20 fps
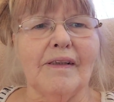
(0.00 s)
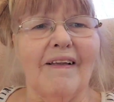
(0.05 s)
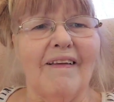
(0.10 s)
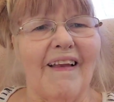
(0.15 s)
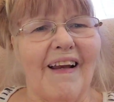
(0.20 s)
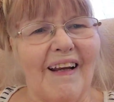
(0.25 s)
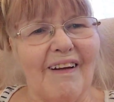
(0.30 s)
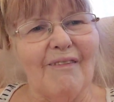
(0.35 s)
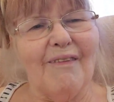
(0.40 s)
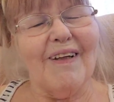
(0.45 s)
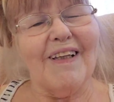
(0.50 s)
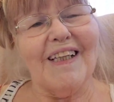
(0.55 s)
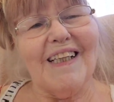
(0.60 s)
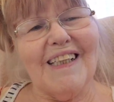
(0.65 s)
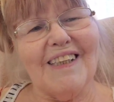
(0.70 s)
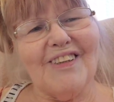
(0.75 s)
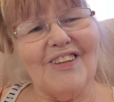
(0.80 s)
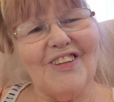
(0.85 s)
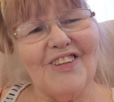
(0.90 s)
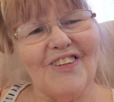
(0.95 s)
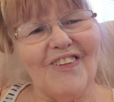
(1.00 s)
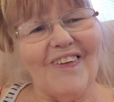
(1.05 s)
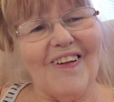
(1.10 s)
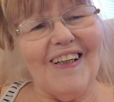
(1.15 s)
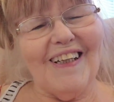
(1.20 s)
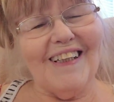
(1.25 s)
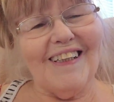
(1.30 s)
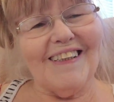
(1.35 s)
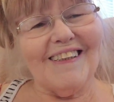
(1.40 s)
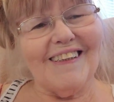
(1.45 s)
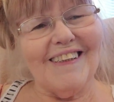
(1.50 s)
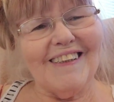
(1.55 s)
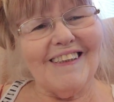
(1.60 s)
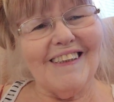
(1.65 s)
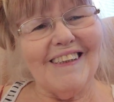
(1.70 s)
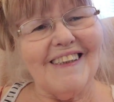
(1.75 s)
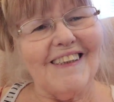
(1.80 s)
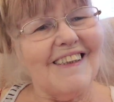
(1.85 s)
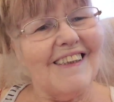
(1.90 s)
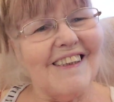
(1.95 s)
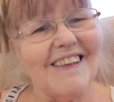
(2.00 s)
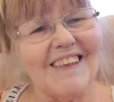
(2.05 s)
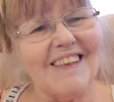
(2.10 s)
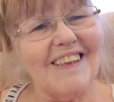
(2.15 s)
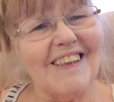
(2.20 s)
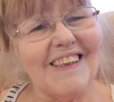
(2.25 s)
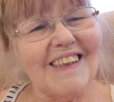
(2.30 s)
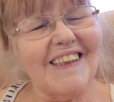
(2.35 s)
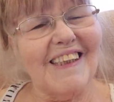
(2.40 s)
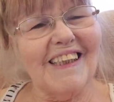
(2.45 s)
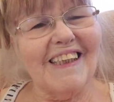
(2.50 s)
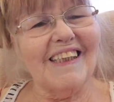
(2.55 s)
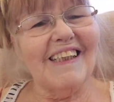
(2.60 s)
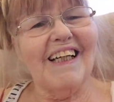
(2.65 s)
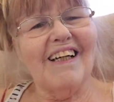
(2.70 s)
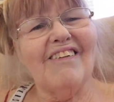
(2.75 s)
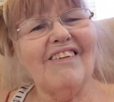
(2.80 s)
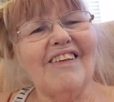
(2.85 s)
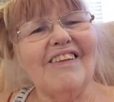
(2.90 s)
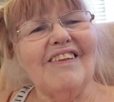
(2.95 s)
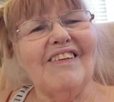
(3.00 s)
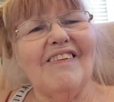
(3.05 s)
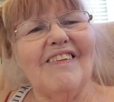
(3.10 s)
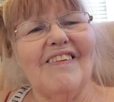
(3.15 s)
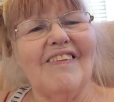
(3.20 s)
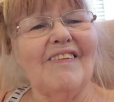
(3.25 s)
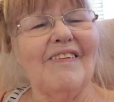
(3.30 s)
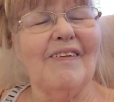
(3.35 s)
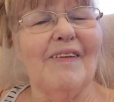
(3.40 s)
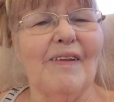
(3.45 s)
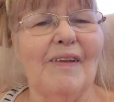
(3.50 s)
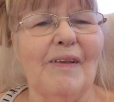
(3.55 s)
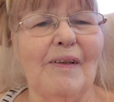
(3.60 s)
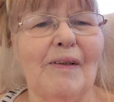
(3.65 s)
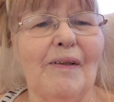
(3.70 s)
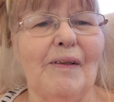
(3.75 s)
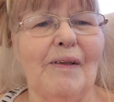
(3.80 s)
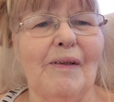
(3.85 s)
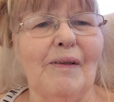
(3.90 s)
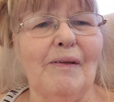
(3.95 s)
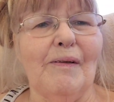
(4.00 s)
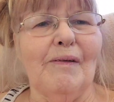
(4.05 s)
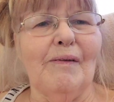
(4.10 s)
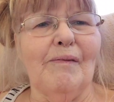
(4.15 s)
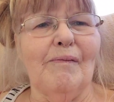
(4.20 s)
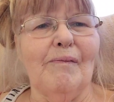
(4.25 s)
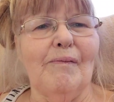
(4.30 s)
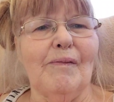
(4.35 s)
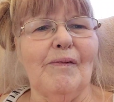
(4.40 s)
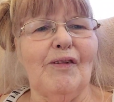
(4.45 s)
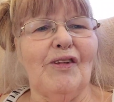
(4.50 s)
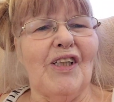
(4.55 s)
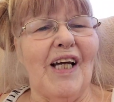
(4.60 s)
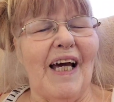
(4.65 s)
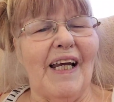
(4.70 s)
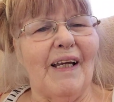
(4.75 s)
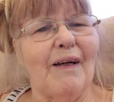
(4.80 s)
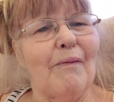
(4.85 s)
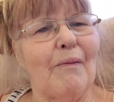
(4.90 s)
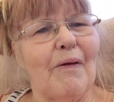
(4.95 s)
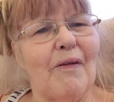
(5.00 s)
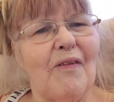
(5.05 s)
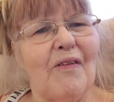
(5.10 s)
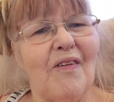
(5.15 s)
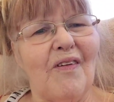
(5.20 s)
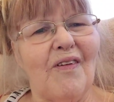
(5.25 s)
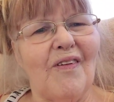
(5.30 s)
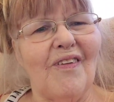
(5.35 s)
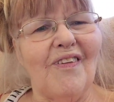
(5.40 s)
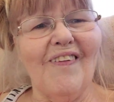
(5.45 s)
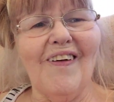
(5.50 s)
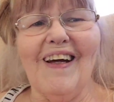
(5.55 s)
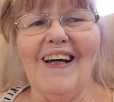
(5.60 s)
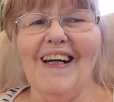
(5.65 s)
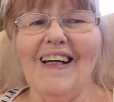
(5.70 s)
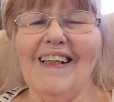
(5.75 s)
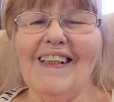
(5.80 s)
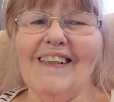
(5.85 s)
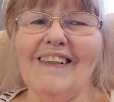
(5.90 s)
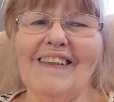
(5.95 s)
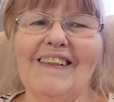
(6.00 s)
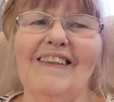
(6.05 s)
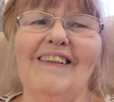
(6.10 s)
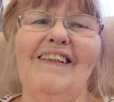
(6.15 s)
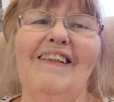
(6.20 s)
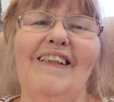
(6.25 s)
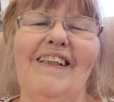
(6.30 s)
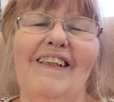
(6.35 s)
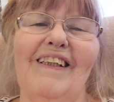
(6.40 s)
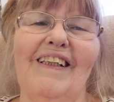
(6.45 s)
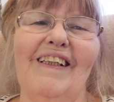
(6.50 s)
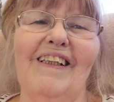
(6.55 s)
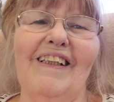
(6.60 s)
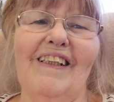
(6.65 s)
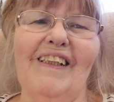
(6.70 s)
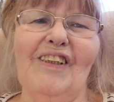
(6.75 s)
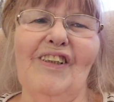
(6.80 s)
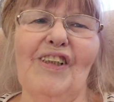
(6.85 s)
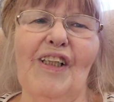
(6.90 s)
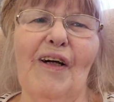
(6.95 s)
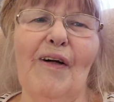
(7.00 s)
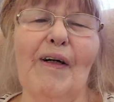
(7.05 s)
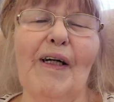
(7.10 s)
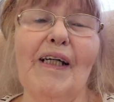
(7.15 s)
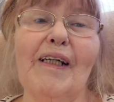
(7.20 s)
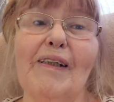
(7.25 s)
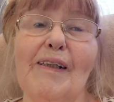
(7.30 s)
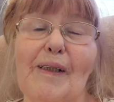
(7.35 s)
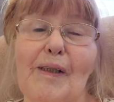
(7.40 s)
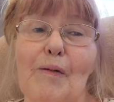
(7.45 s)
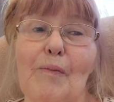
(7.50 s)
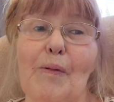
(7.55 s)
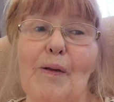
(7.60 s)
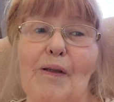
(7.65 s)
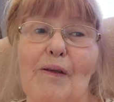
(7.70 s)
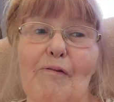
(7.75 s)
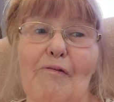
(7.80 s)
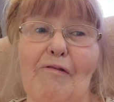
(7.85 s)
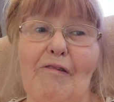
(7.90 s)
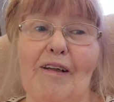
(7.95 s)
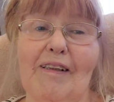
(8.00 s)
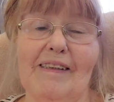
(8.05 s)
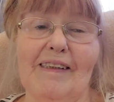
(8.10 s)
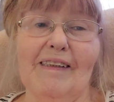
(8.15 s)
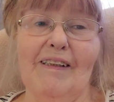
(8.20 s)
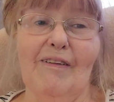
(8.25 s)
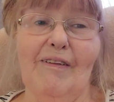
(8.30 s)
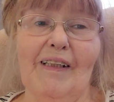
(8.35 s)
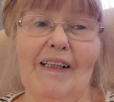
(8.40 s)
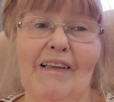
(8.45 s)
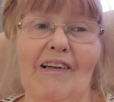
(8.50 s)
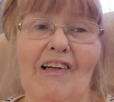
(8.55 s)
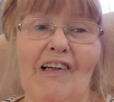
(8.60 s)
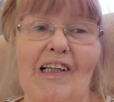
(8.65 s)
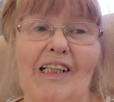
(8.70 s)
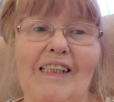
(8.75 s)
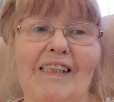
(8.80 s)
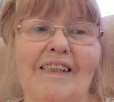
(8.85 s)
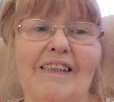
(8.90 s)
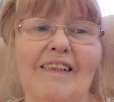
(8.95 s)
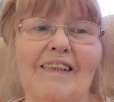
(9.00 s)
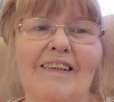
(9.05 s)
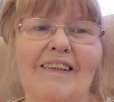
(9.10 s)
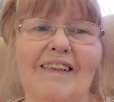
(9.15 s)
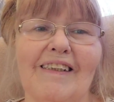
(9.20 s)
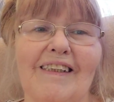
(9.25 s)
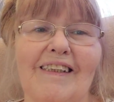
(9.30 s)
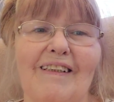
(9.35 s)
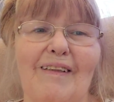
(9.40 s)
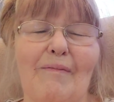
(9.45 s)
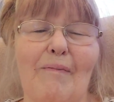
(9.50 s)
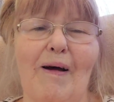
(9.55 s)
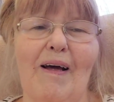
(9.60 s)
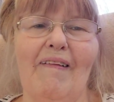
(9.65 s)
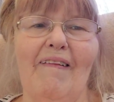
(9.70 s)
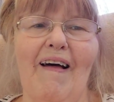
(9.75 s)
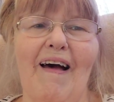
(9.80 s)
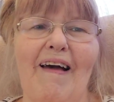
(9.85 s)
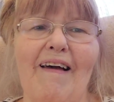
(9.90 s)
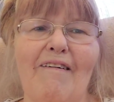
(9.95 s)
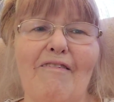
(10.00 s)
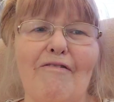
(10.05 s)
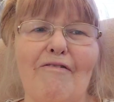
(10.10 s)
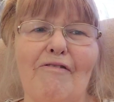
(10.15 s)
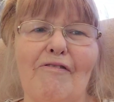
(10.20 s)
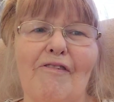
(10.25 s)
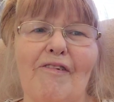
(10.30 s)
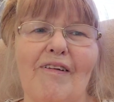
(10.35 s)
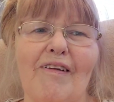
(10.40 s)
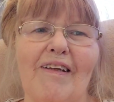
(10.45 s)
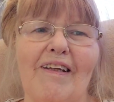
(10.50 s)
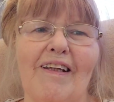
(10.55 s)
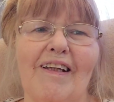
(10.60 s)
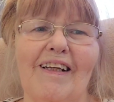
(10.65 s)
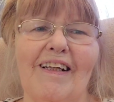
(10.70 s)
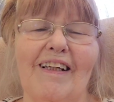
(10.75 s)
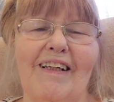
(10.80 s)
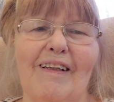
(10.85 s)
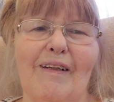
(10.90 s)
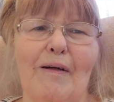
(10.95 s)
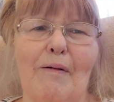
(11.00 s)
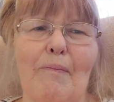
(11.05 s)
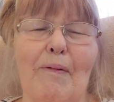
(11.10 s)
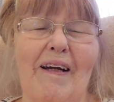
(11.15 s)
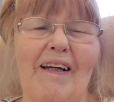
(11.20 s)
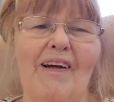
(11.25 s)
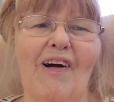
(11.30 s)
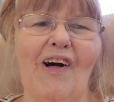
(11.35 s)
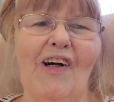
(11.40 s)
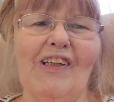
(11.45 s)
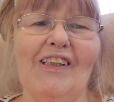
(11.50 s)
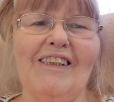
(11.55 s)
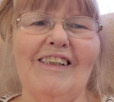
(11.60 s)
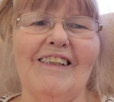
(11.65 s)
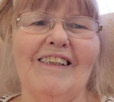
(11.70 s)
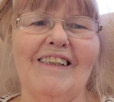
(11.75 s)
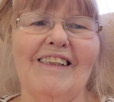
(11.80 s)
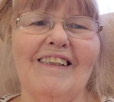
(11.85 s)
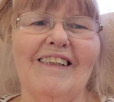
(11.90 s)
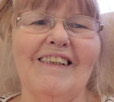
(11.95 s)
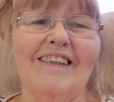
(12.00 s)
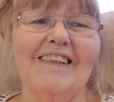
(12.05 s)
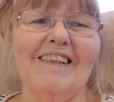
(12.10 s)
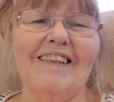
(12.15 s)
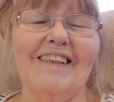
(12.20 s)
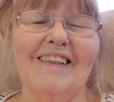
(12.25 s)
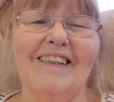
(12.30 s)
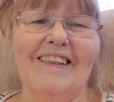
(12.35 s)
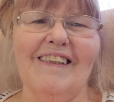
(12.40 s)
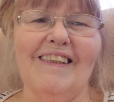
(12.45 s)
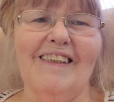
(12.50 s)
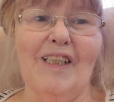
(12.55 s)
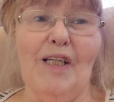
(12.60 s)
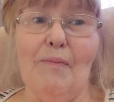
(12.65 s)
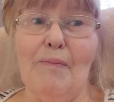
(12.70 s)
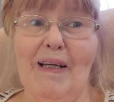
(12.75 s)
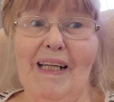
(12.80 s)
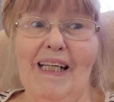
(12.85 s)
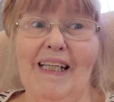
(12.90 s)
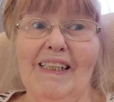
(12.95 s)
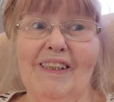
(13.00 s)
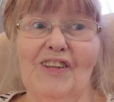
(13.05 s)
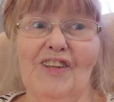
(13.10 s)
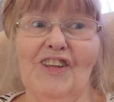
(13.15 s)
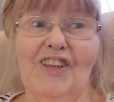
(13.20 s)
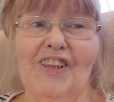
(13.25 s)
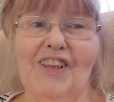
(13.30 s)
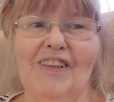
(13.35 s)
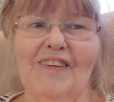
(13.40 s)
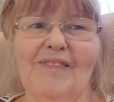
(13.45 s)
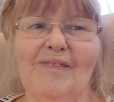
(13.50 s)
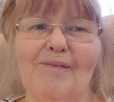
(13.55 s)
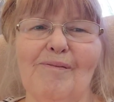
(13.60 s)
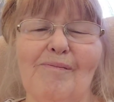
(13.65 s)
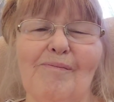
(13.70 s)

that I really enjoy just sitting down and chatting with you and sharing a little bit of what's going on in my life, in my garden, in my kitchen.